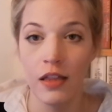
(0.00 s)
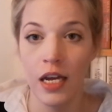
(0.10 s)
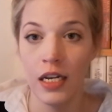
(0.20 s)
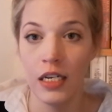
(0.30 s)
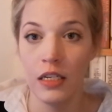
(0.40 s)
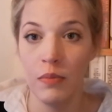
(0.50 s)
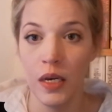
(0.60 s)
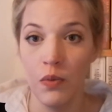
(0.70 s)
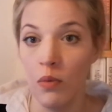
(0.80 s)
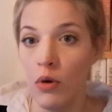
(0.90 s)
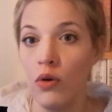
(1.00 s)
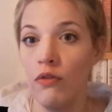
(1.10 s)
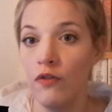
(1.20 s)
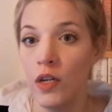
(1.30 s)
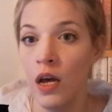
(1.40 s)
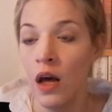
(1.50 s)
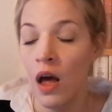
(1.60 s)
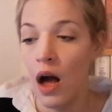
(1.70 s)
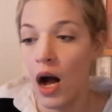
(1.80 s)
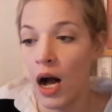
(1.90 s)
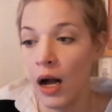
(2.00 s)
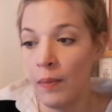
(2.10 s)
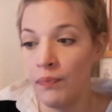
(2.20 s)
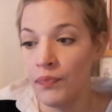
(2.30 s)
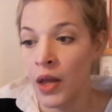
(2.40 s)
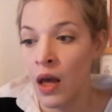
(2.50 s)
they need to be removed um,